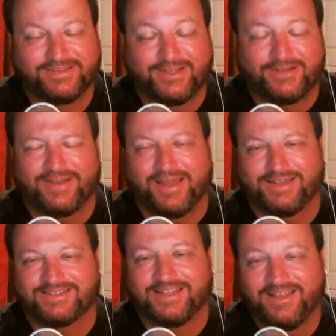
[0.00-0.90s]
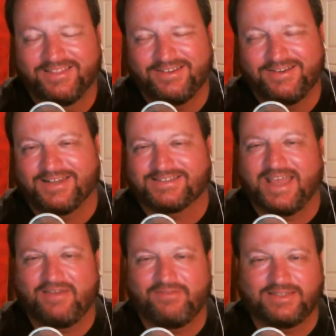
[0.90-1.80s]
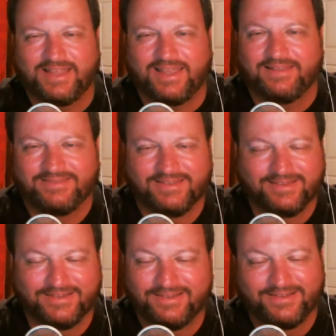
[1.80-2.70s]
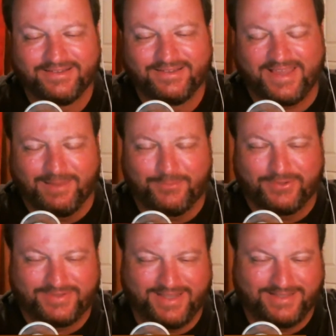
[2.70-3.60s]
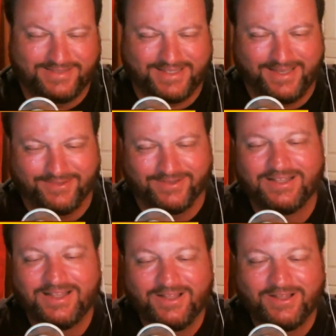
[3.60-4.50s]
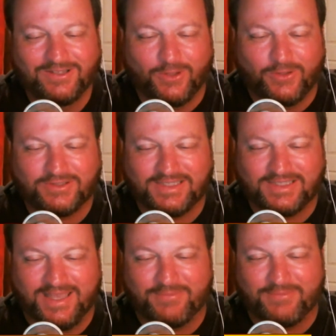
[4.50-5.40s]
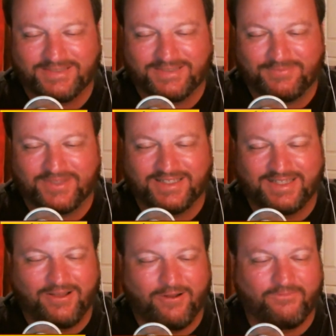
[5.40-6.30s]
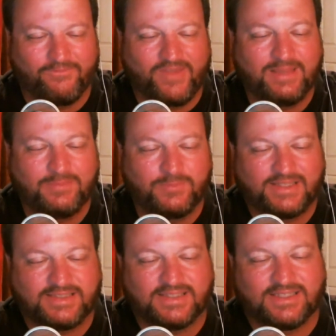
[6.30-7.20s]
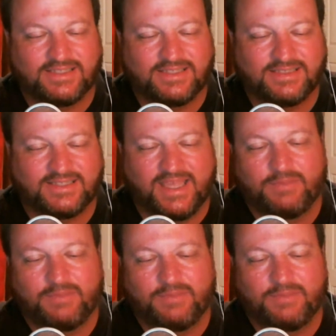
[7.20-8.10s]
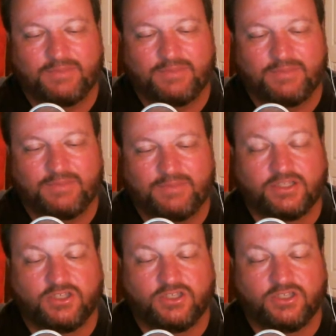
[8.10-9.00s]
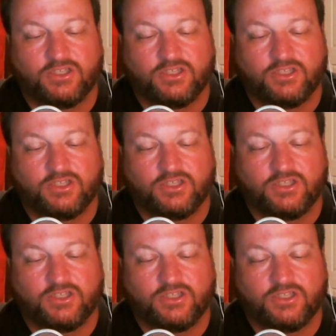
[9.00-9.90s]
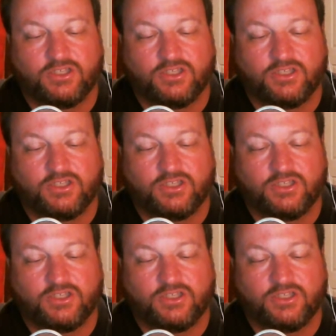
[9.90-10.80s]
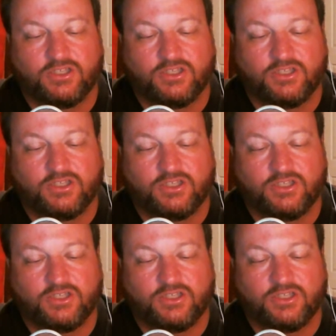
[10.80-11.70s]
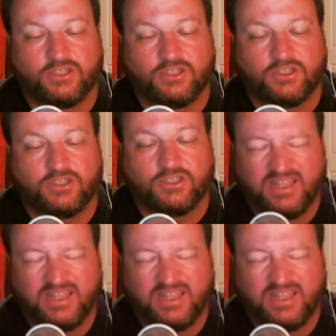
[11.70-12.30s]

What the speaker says: They're not as savvy, he's saying. They can't put things together. Loyalty and predictability are valuable assets in this game, and the unbreakable foursome does not provide any of these.